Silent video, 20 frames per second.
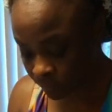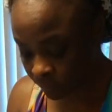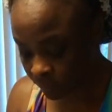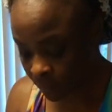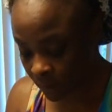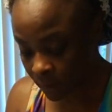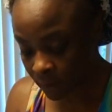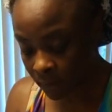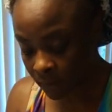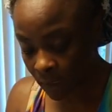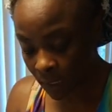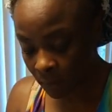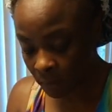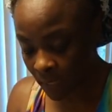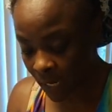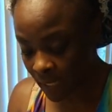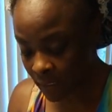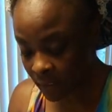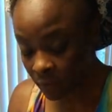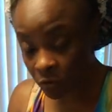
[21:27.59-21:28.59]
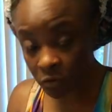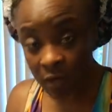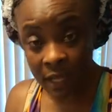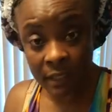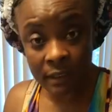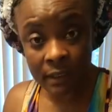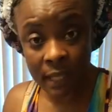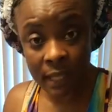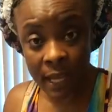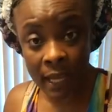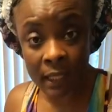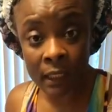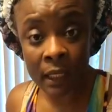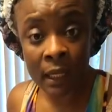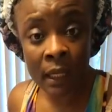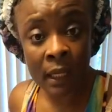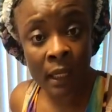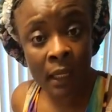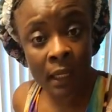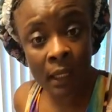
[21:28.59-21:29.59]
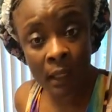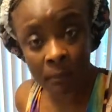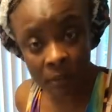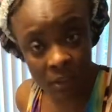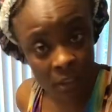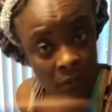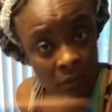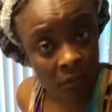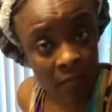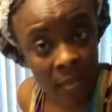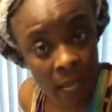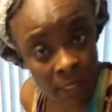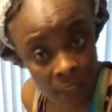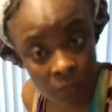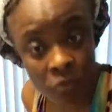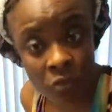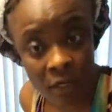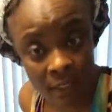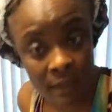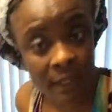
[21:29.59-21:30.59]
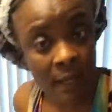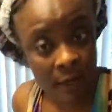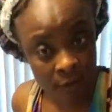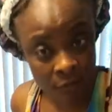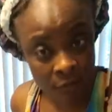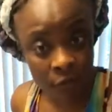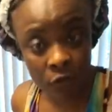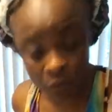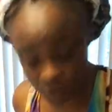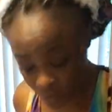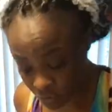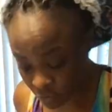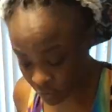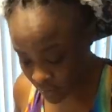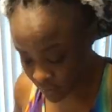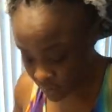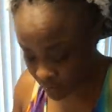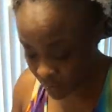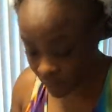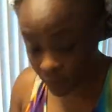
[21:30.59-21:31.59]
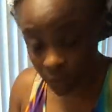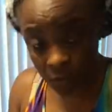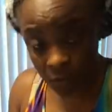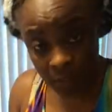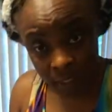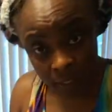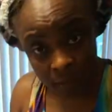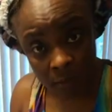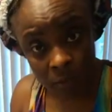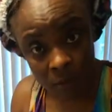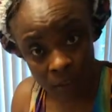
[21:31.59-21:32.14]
because I'm not interested. I'm still not interested if you're interested, okay?